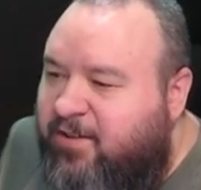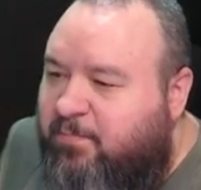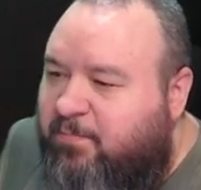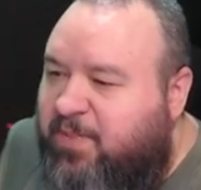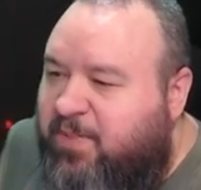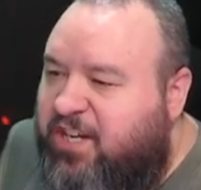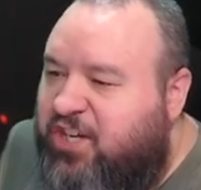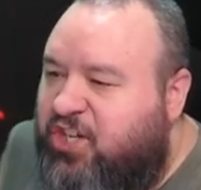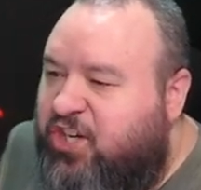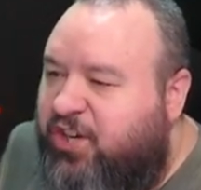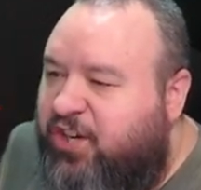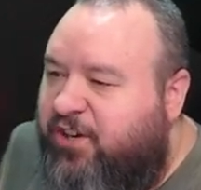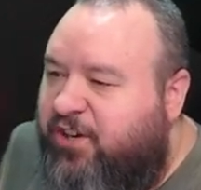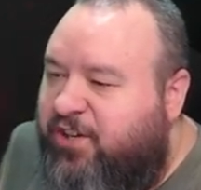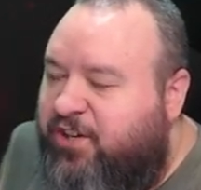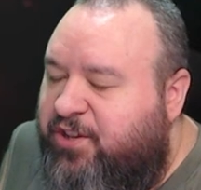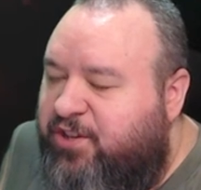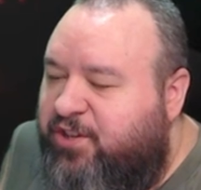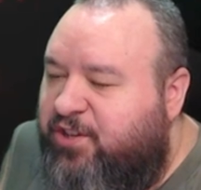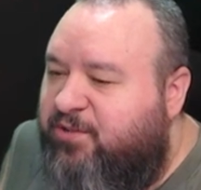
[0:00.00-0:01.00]
be sure
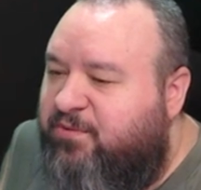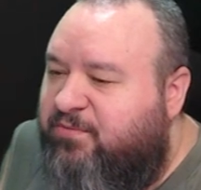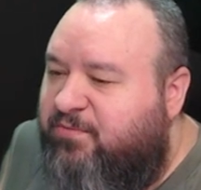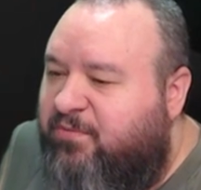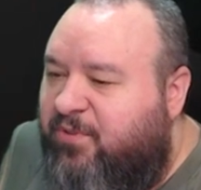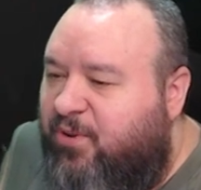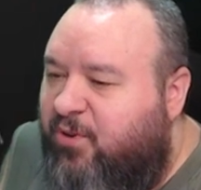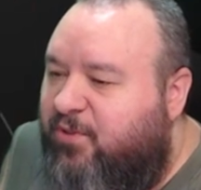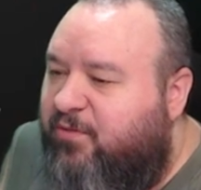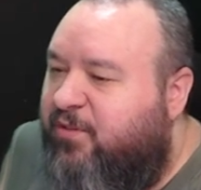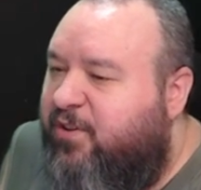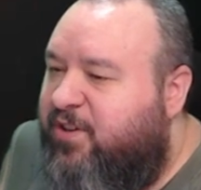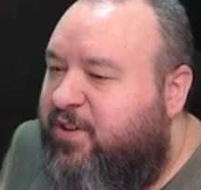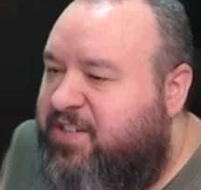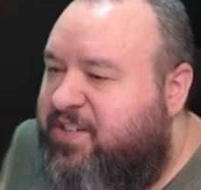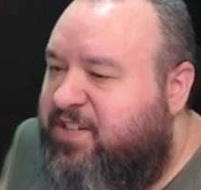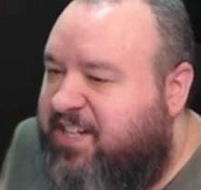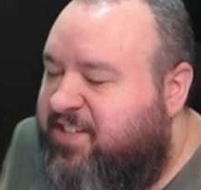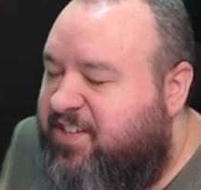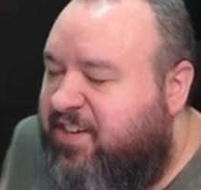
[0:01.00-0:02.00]
to do over
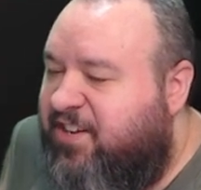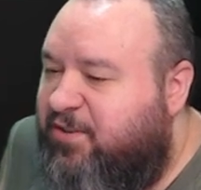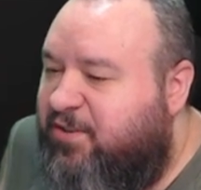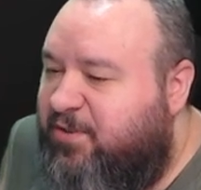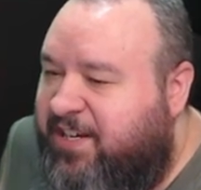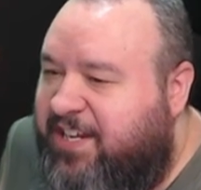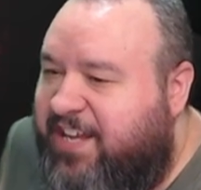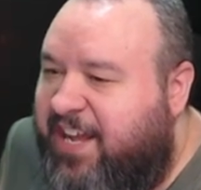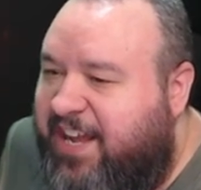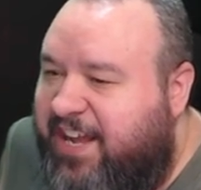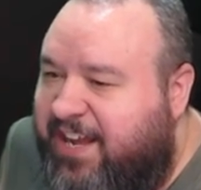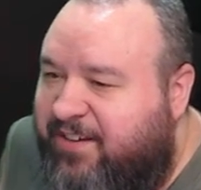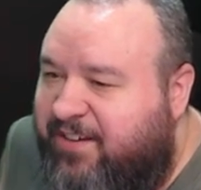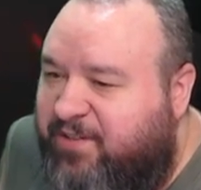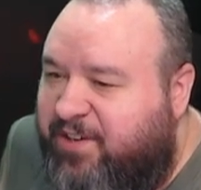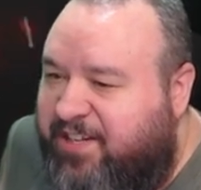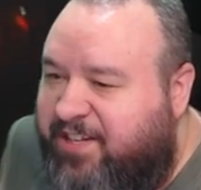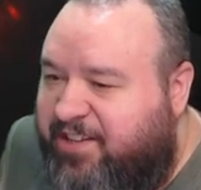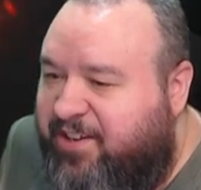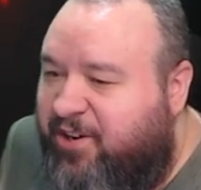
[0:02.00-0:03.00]
600k
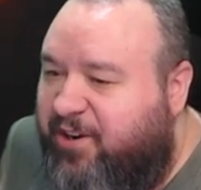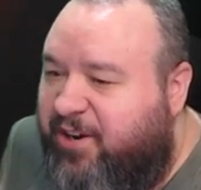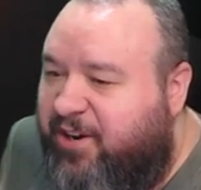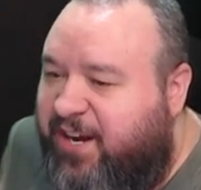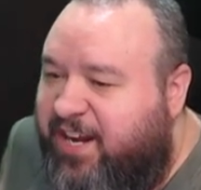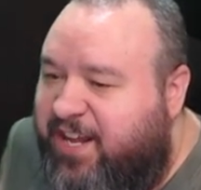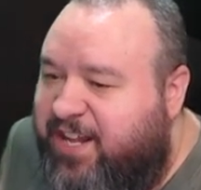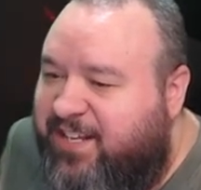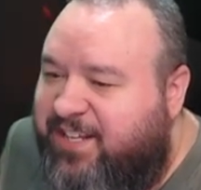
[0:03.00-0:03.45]
every turn.